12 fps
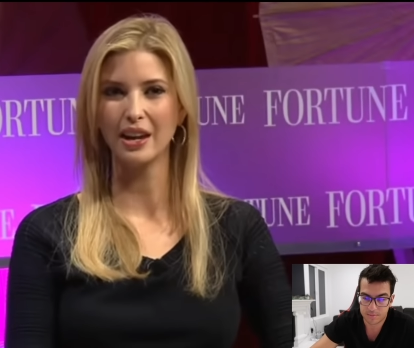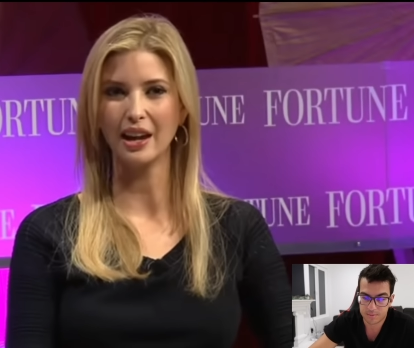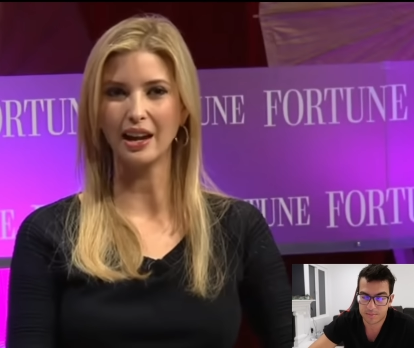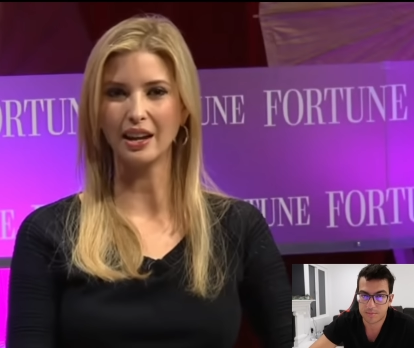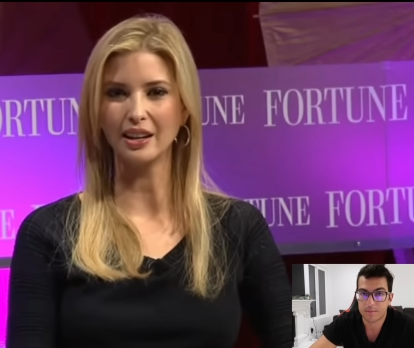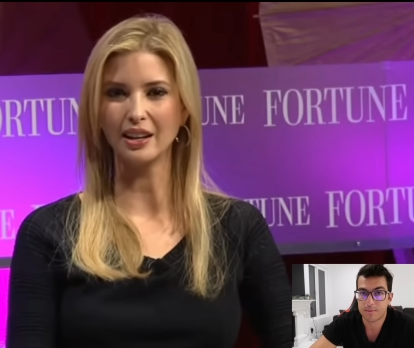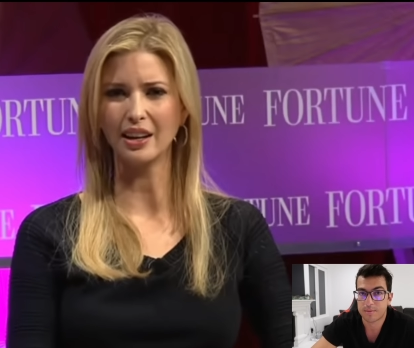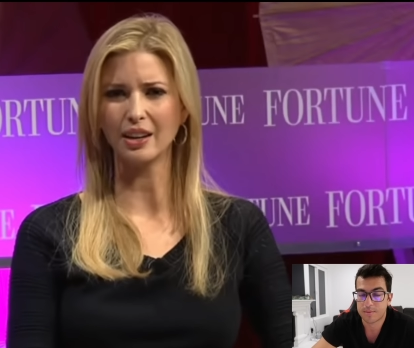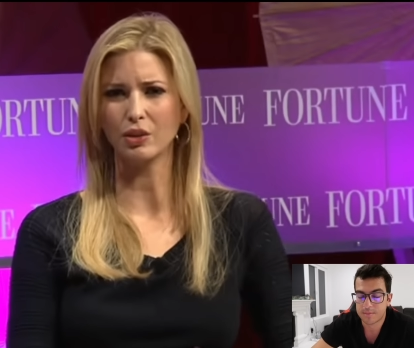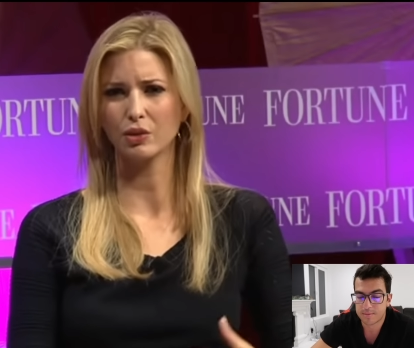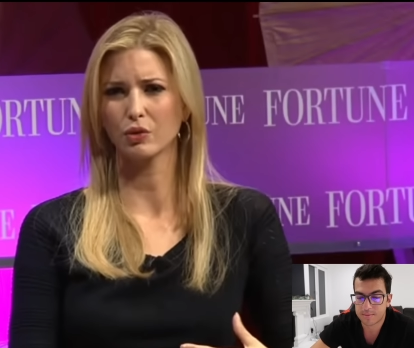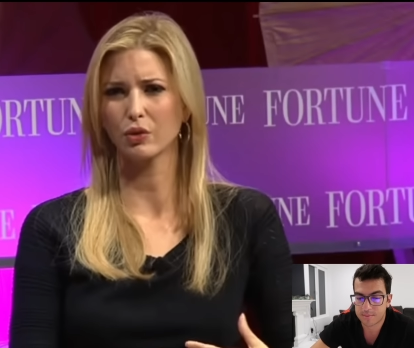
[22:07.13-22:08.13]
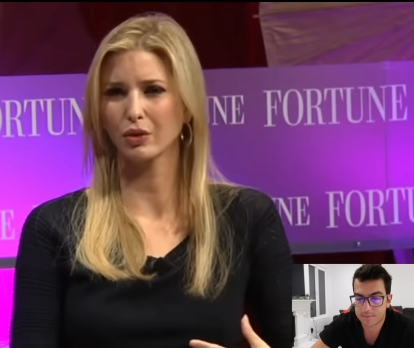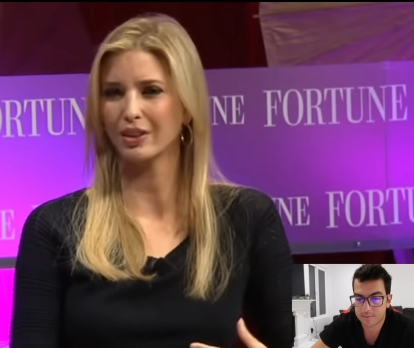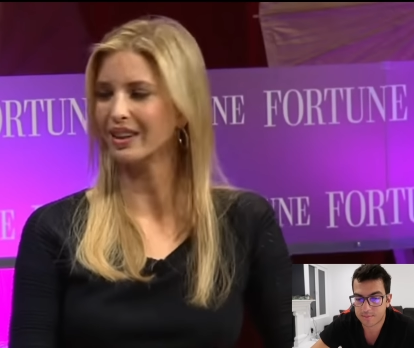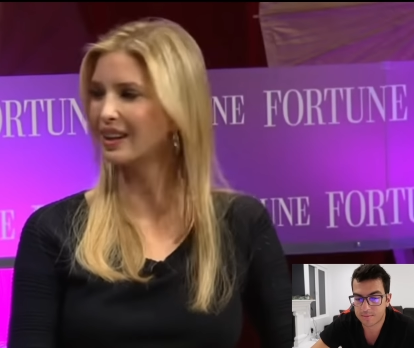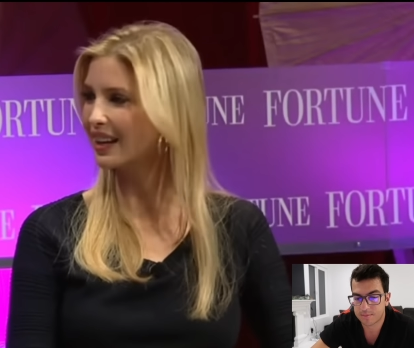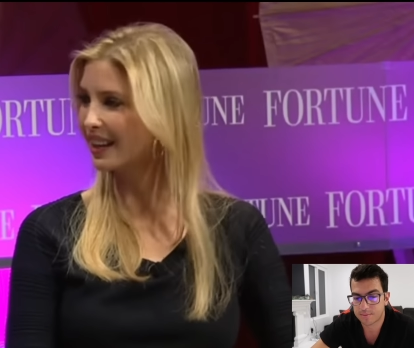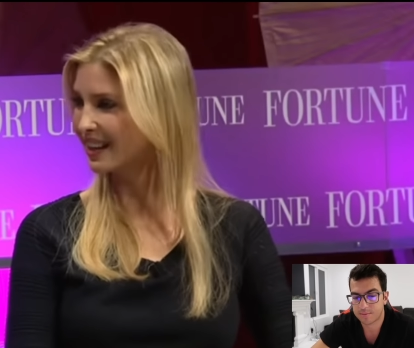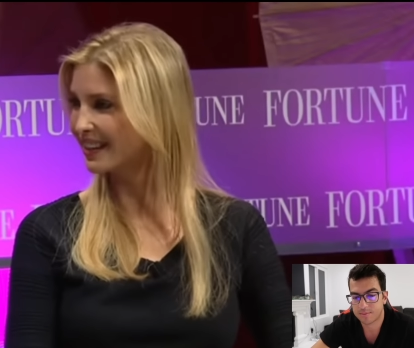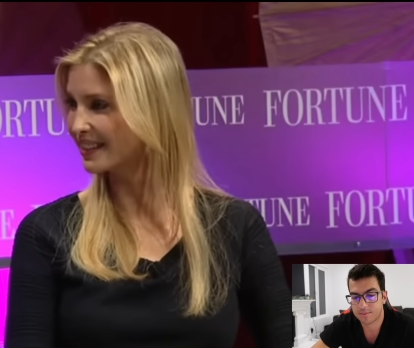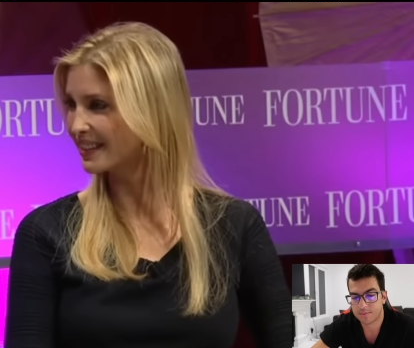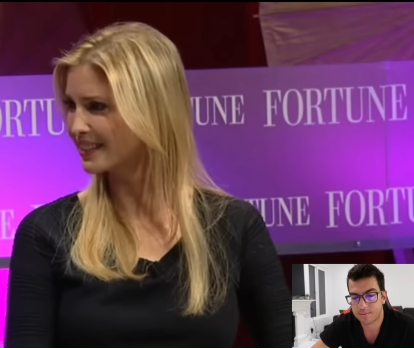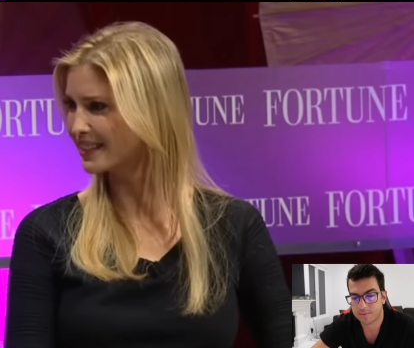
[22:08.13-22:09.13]
Speaker 1: and and scrutiny
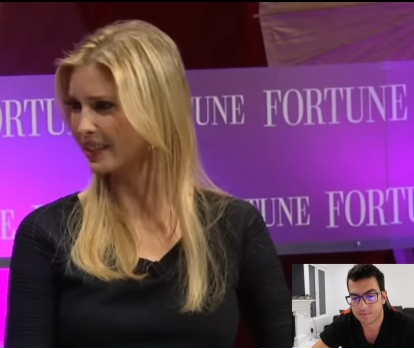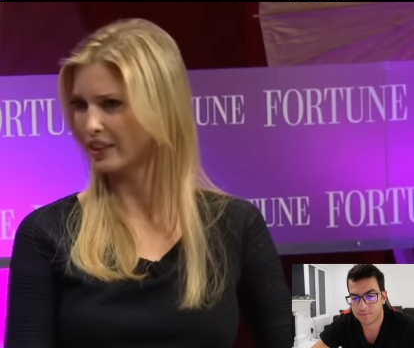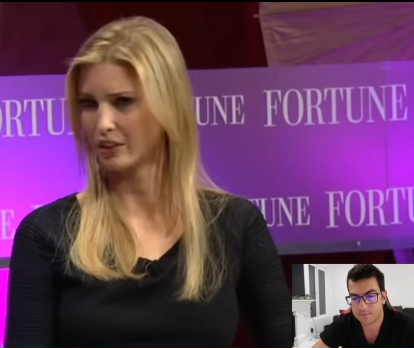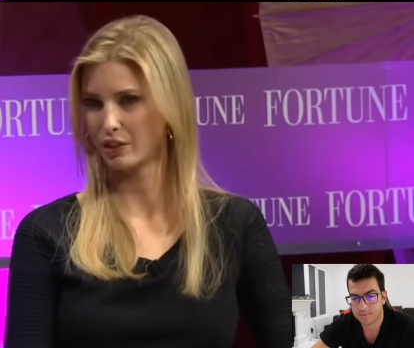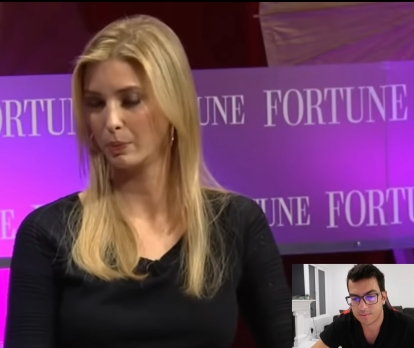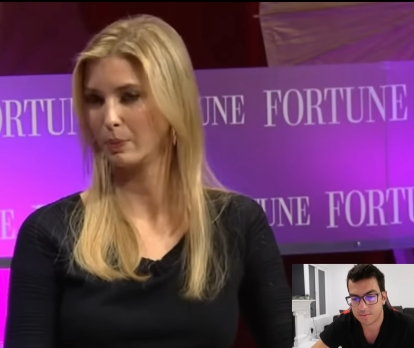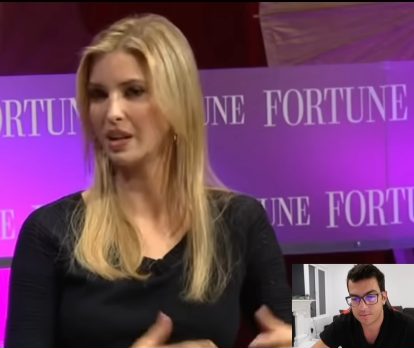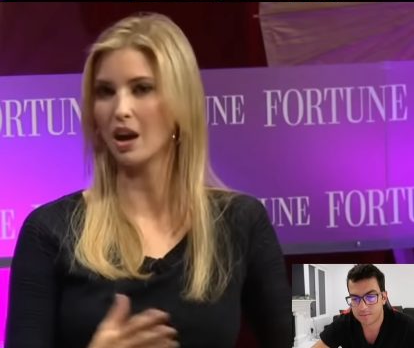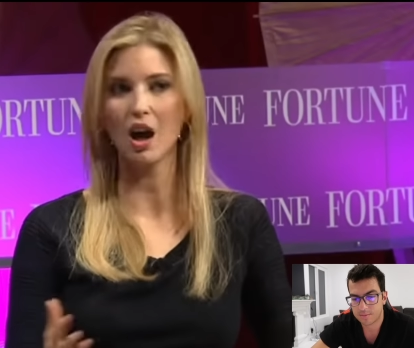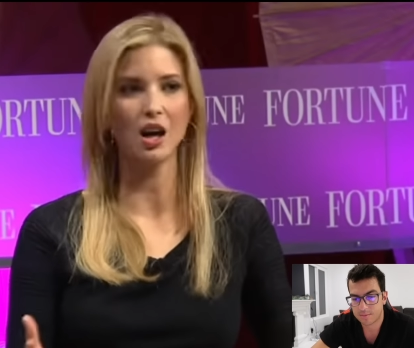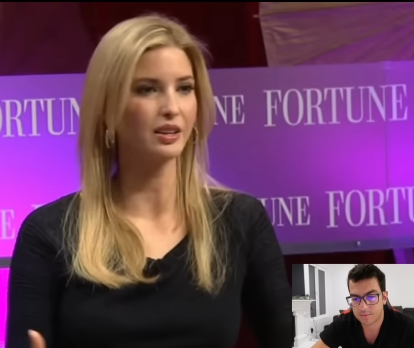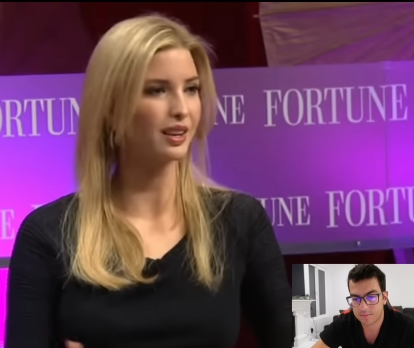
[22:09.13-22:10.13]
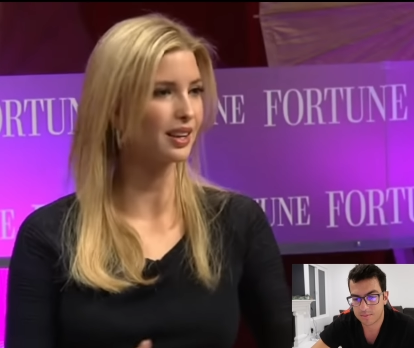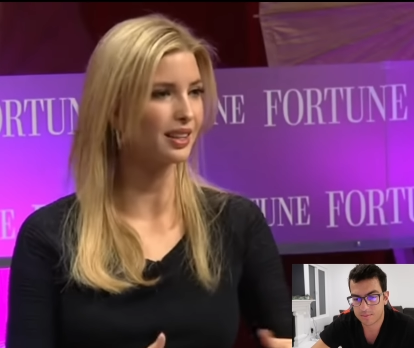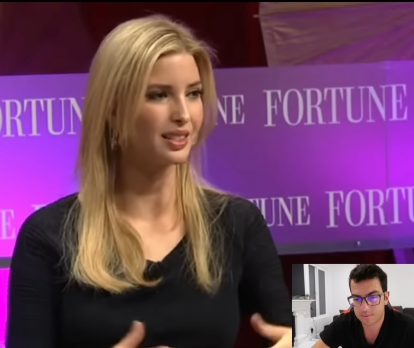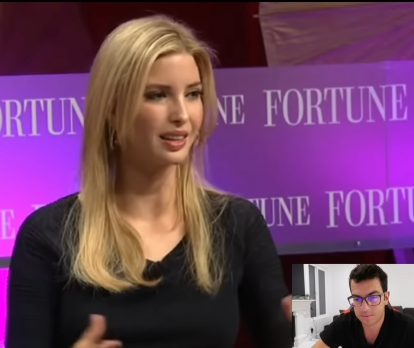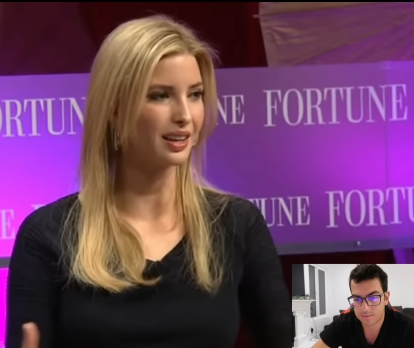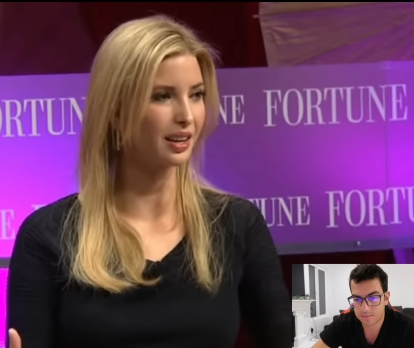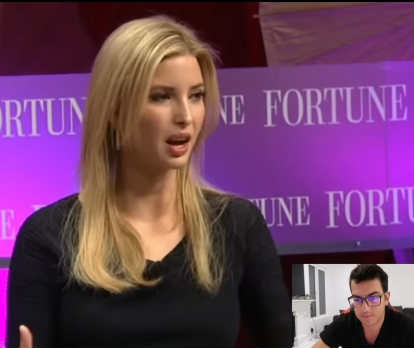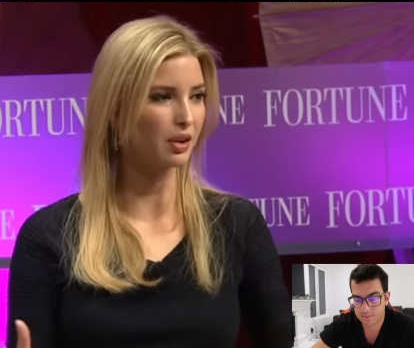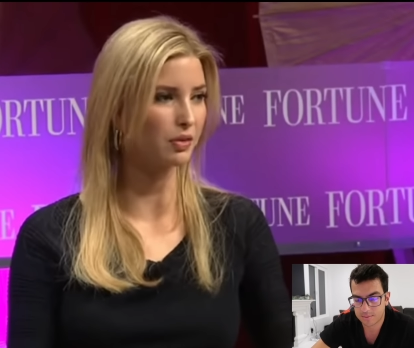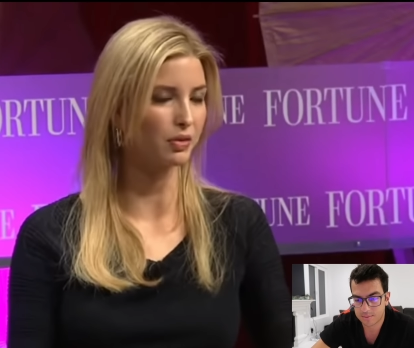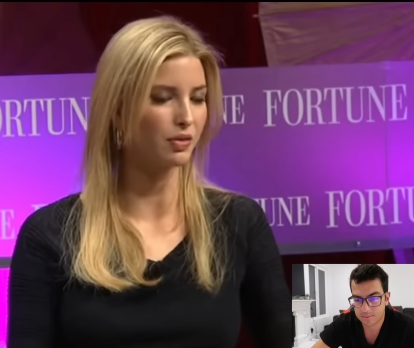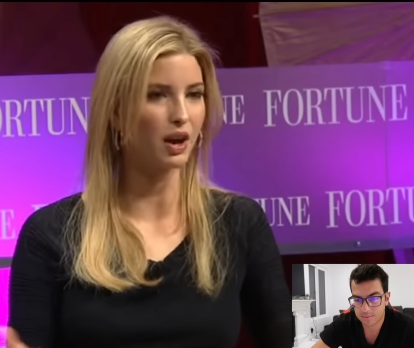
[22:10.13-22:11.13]
is is beyond anything
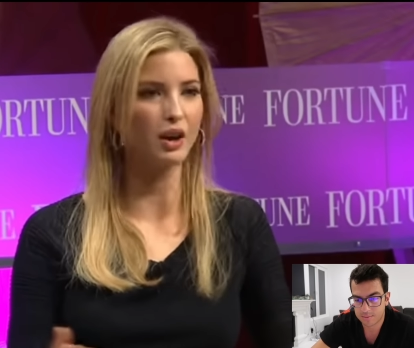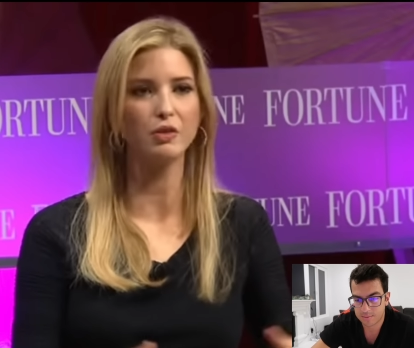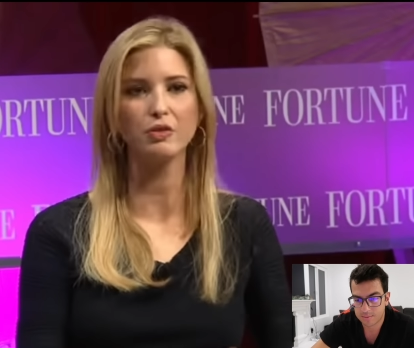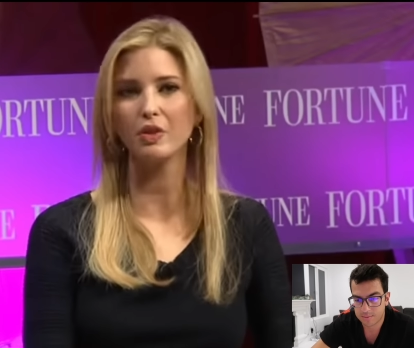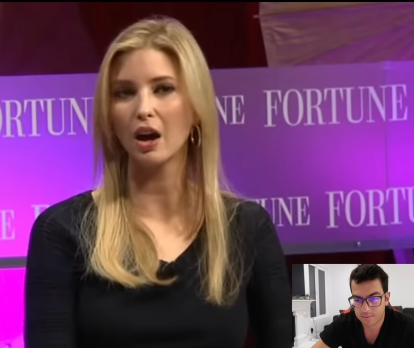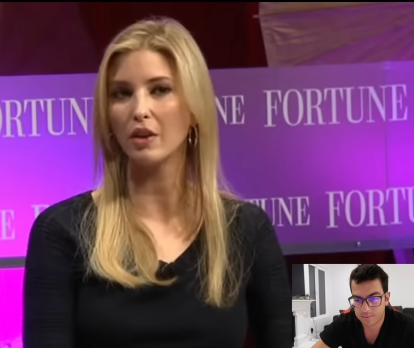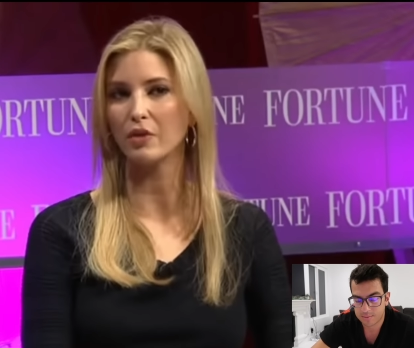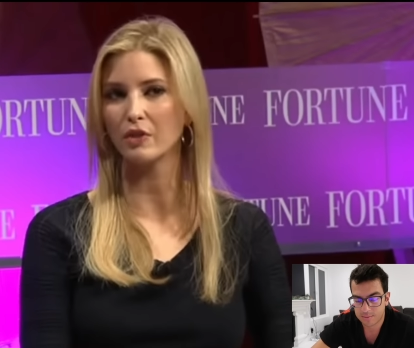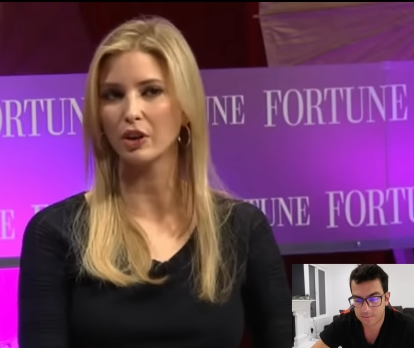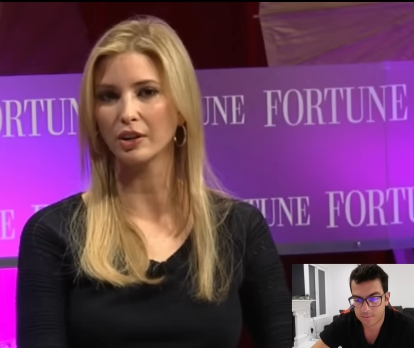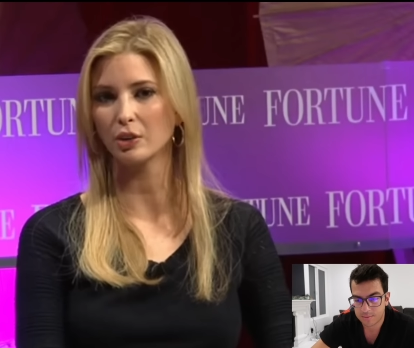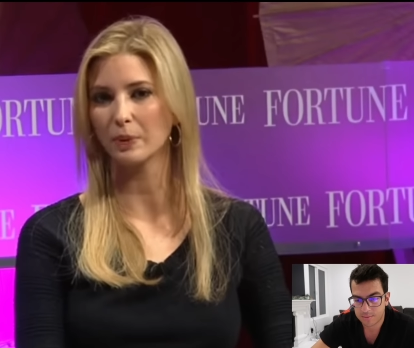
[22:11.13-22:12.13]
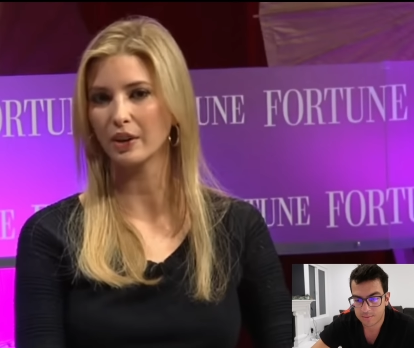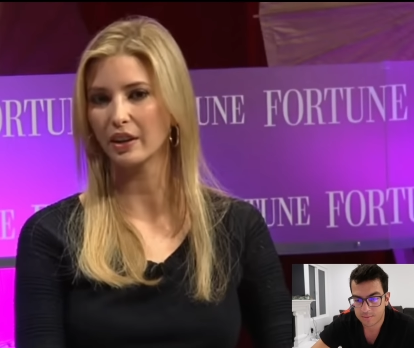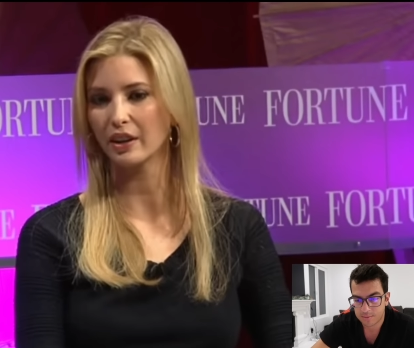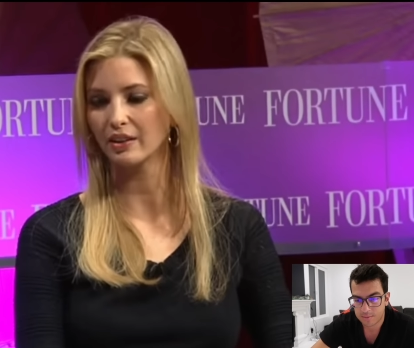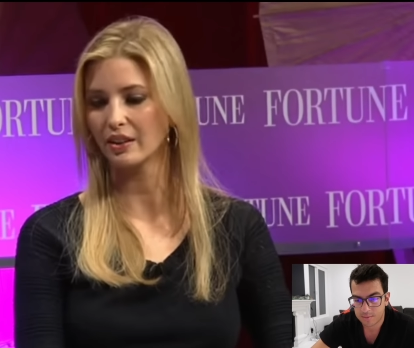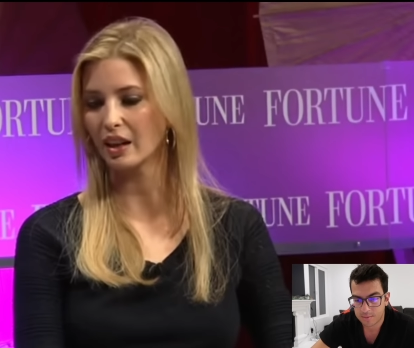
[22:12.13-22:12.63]
I've I've I've ever experienced,